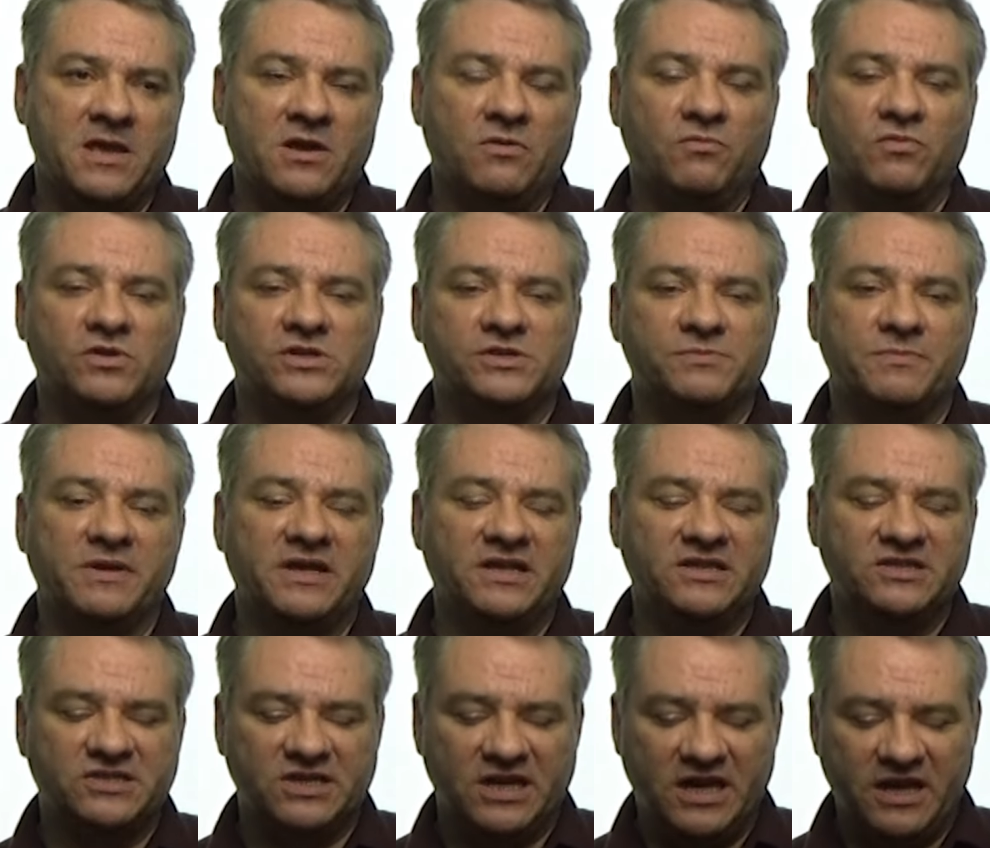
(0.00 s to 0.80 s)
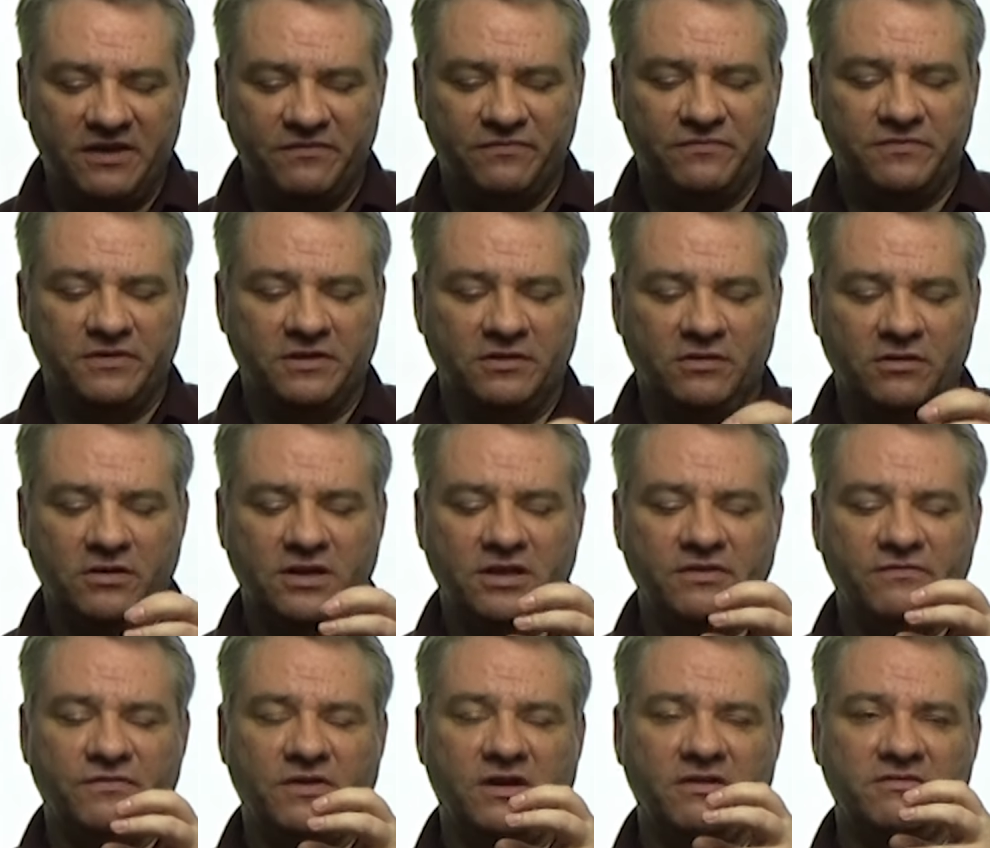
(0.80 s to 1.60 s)
which means if the
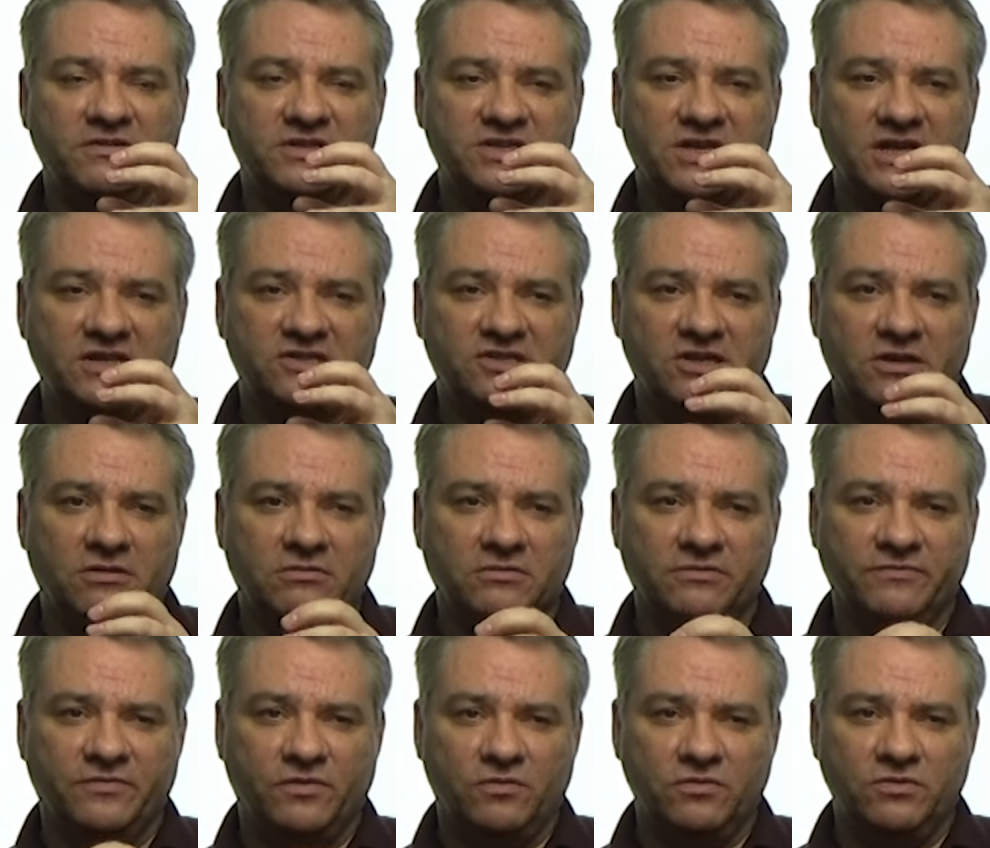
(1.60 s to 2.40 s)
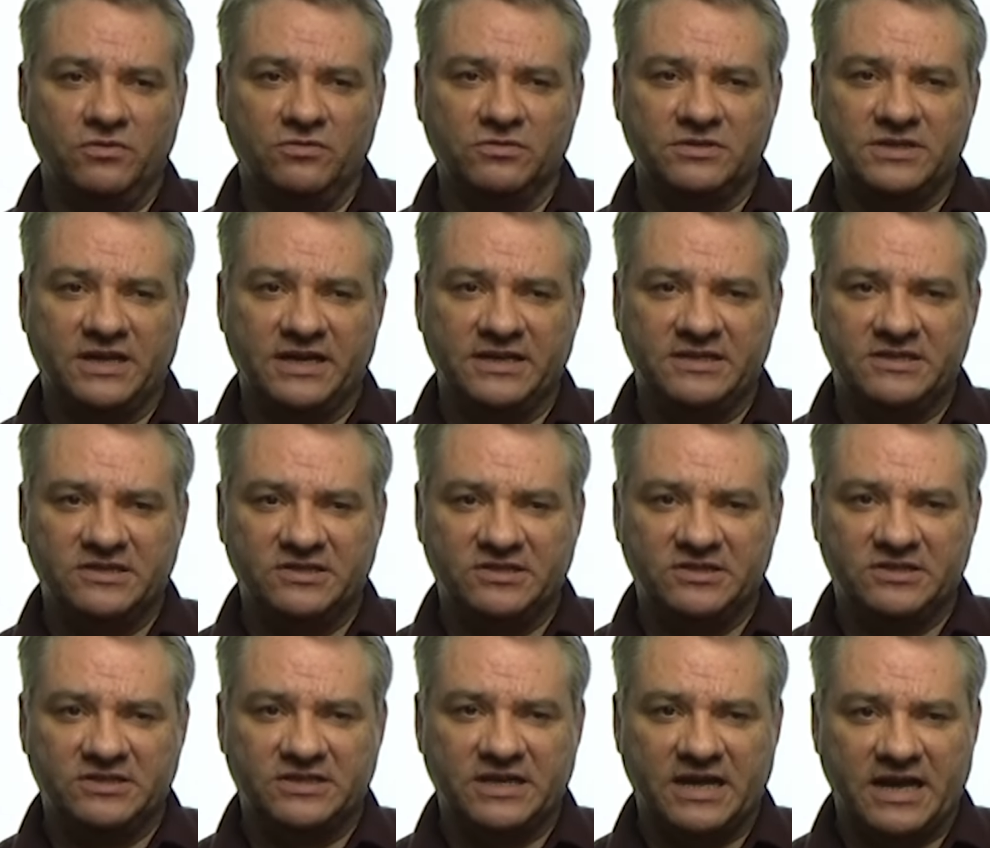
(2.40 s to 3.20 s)
Locky virus gets hold of all your data
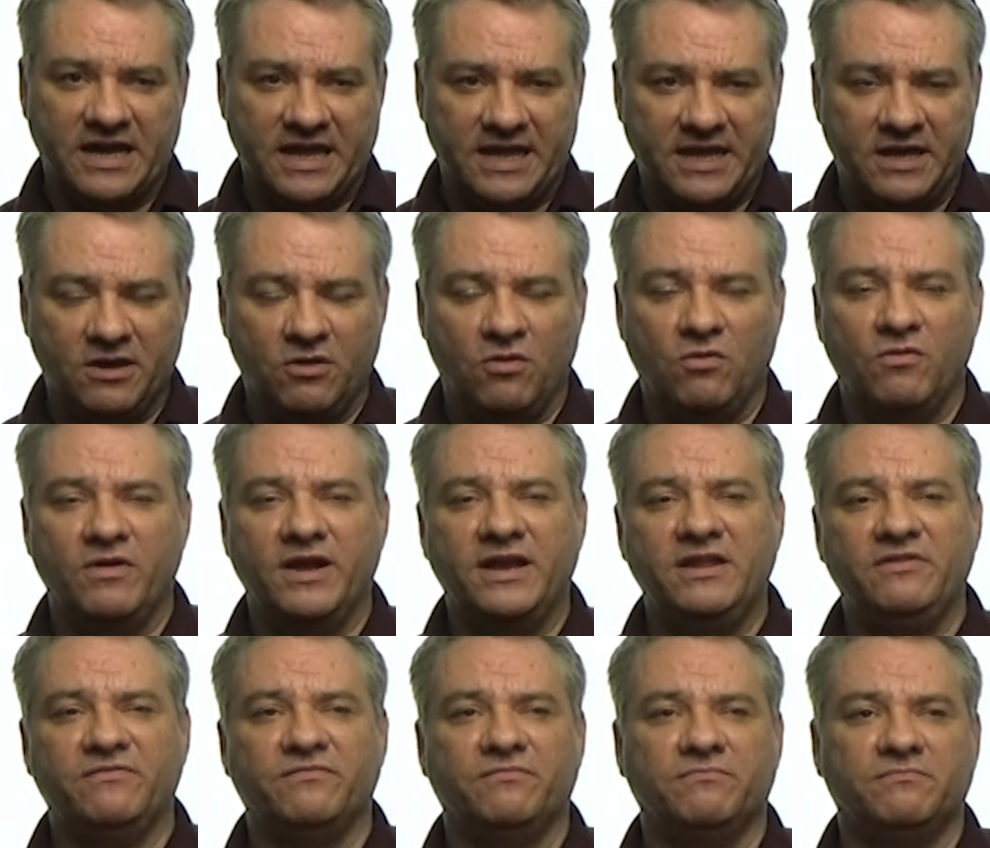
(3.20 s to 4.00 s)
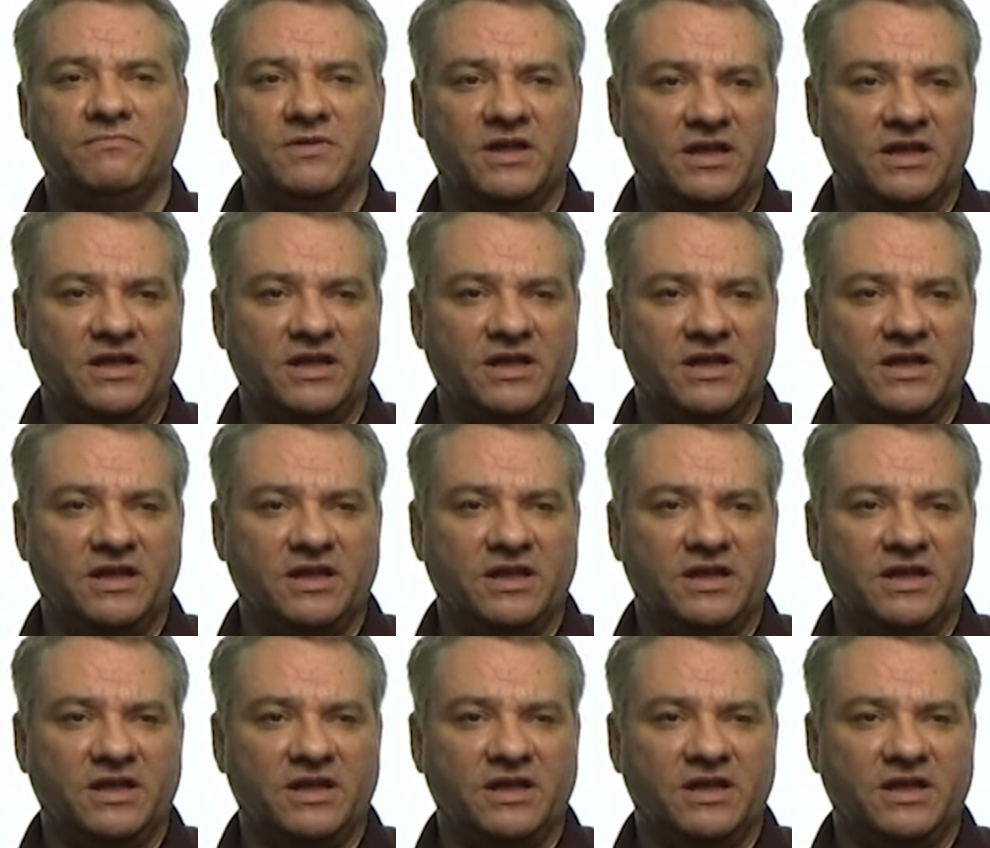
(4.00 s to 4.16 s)
today or any,